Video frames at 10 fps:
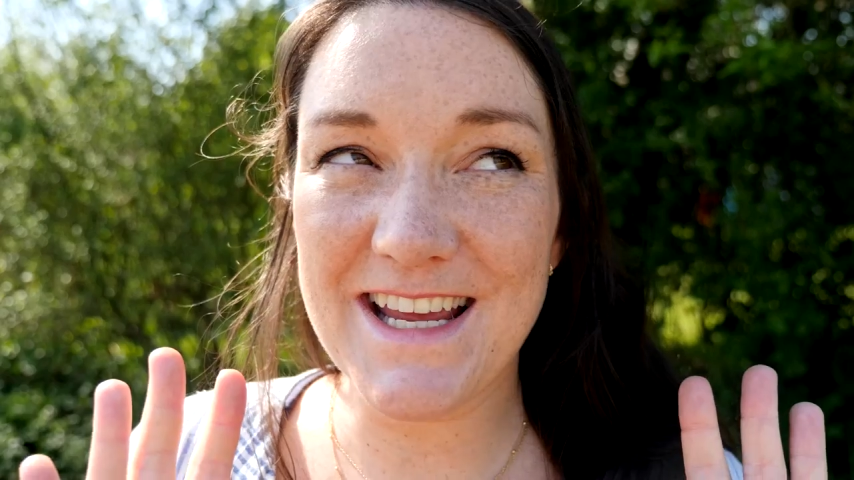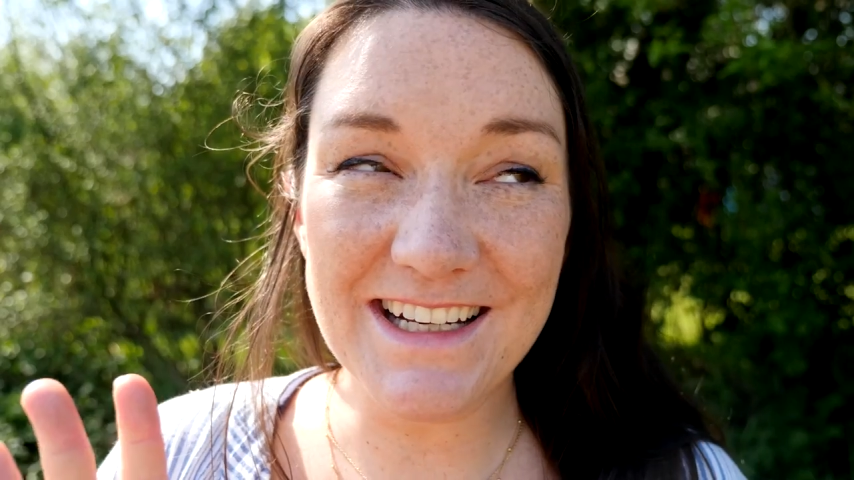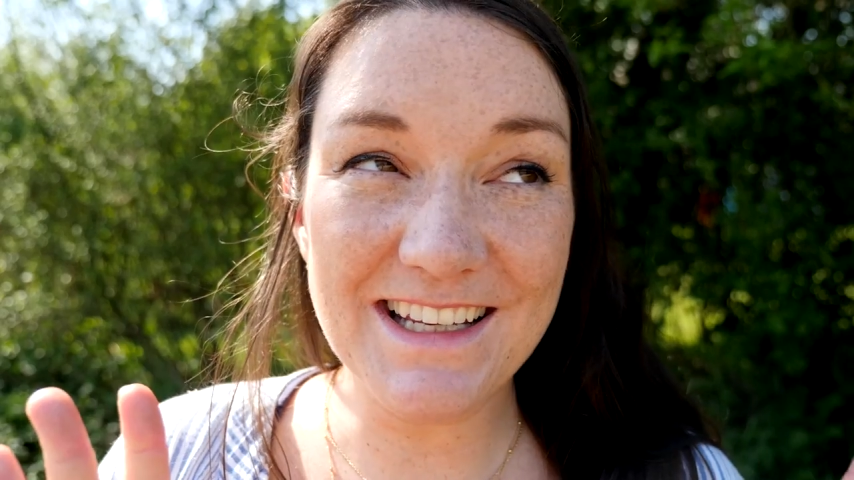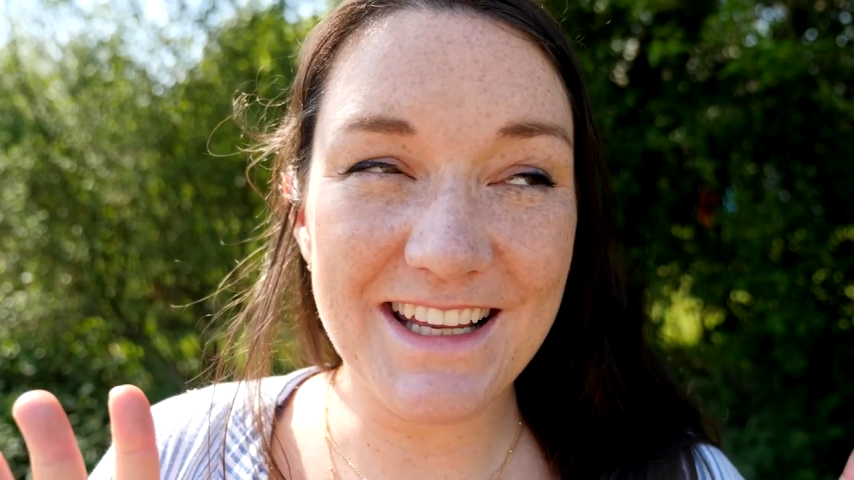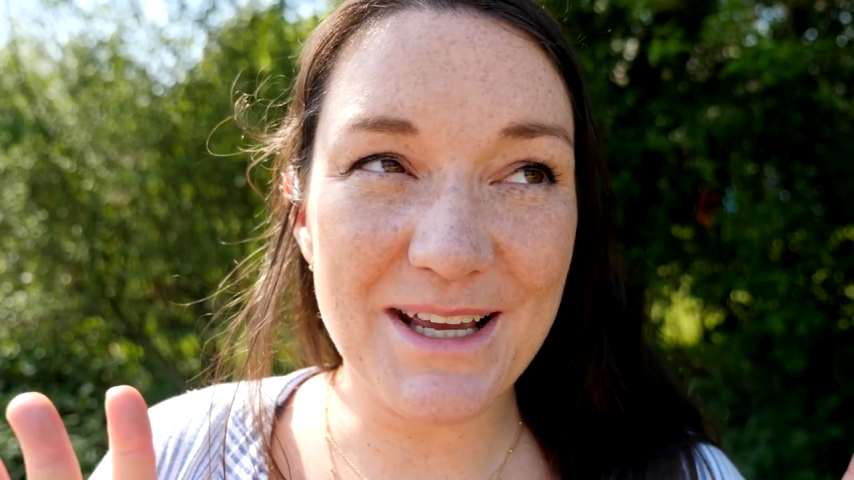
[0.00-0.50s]

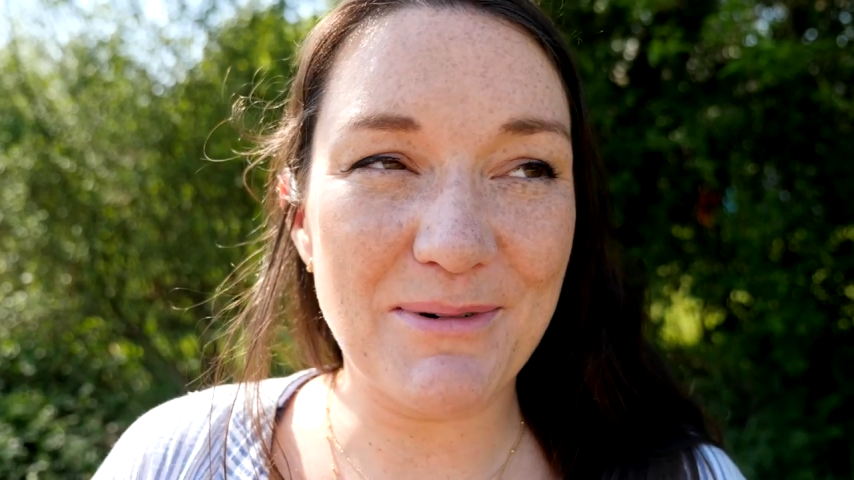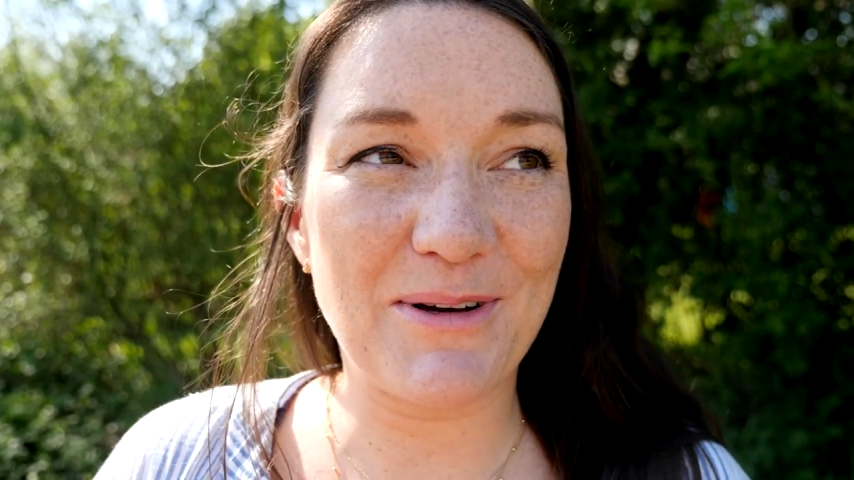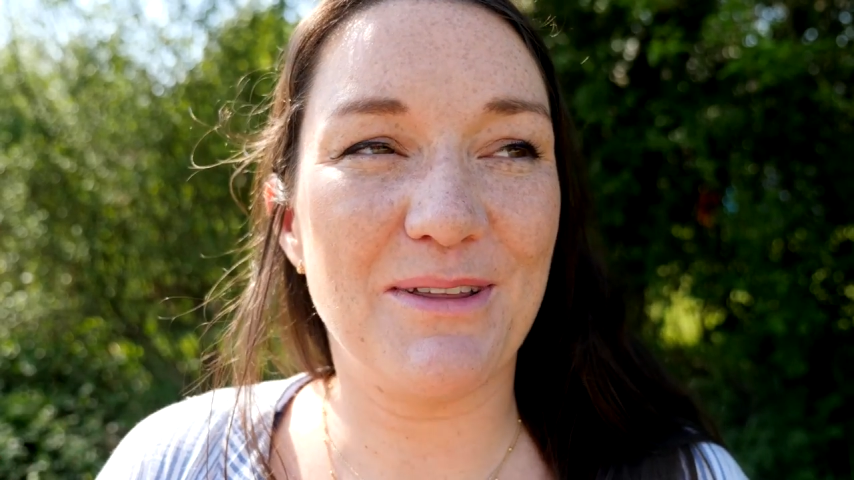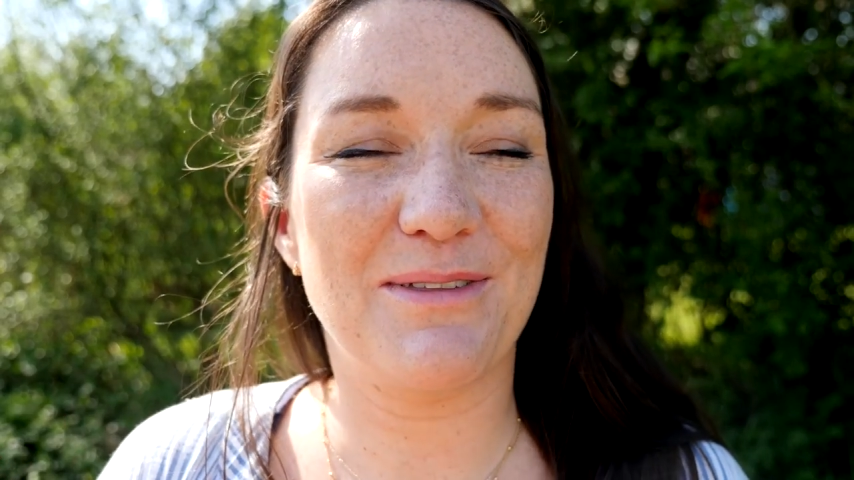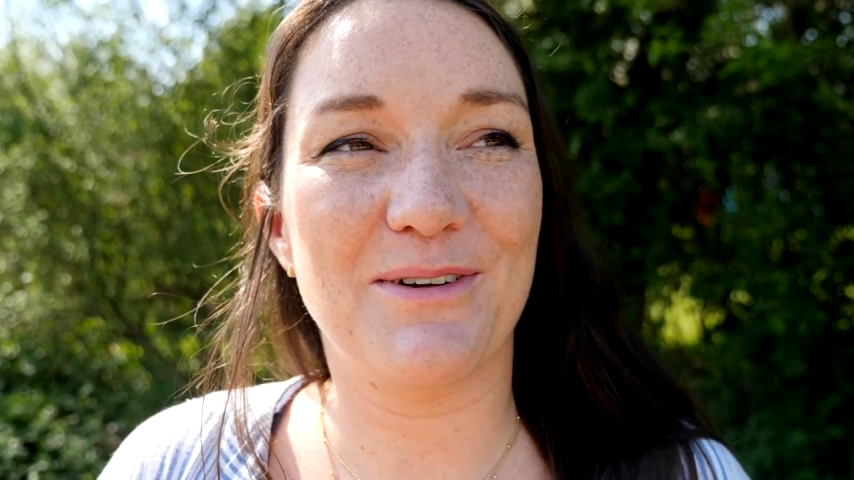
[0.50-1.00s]
Technically, I'm
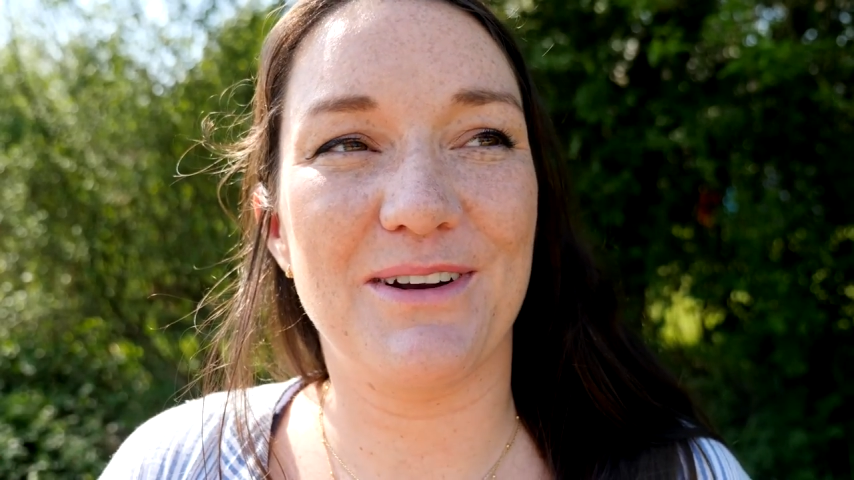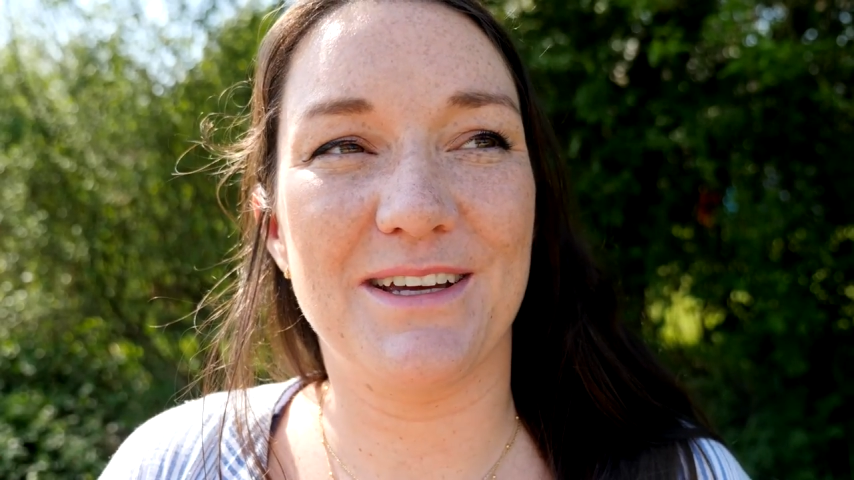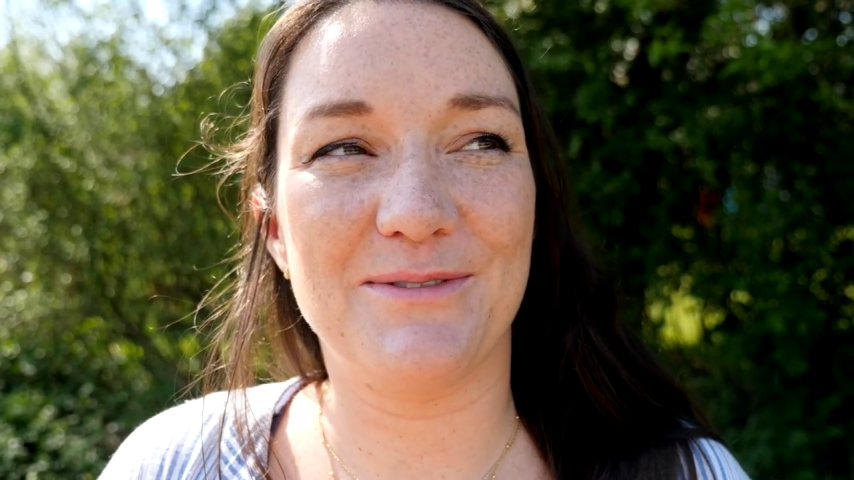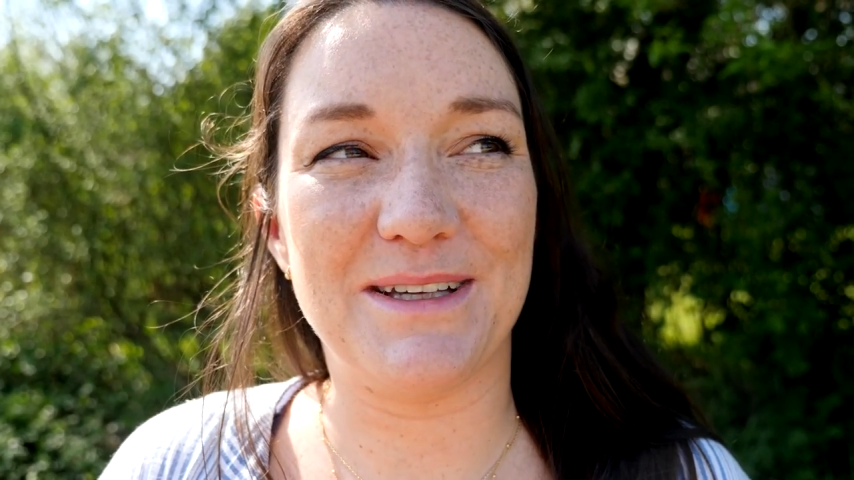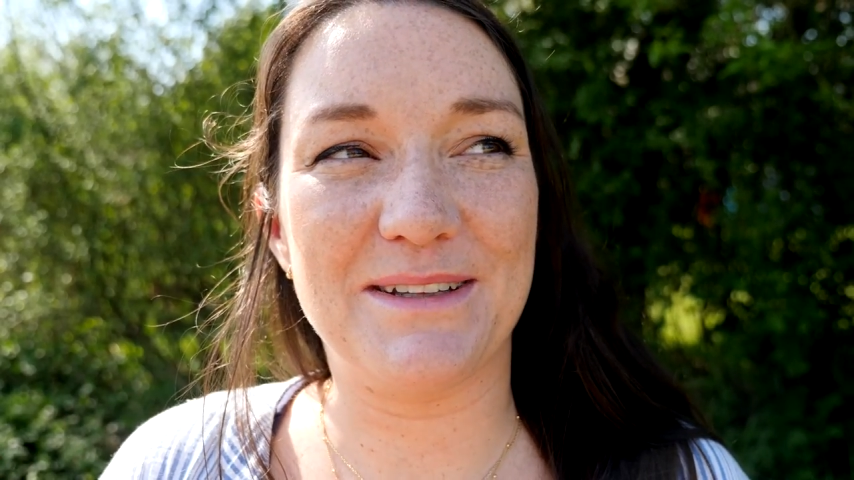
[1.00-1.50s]
only
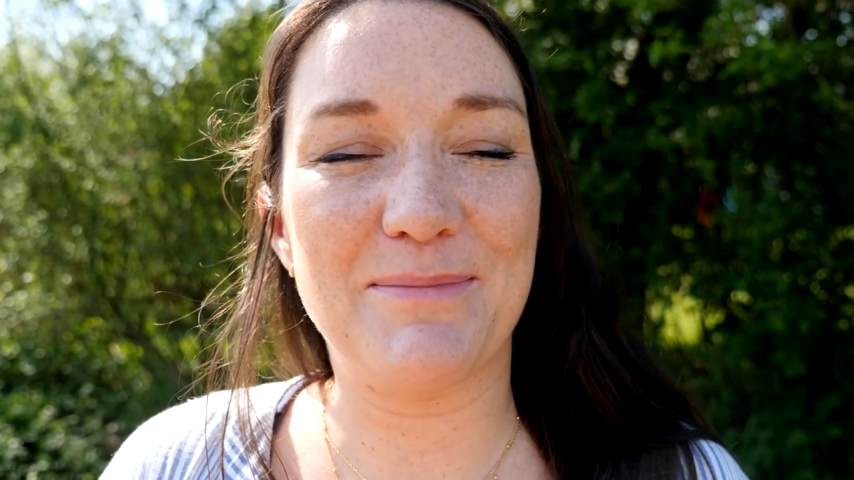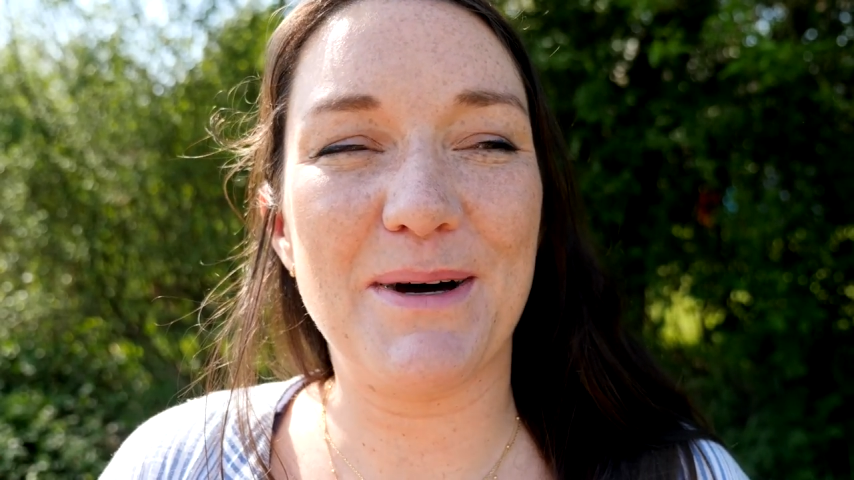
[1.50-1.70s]
thirty-eight weeks,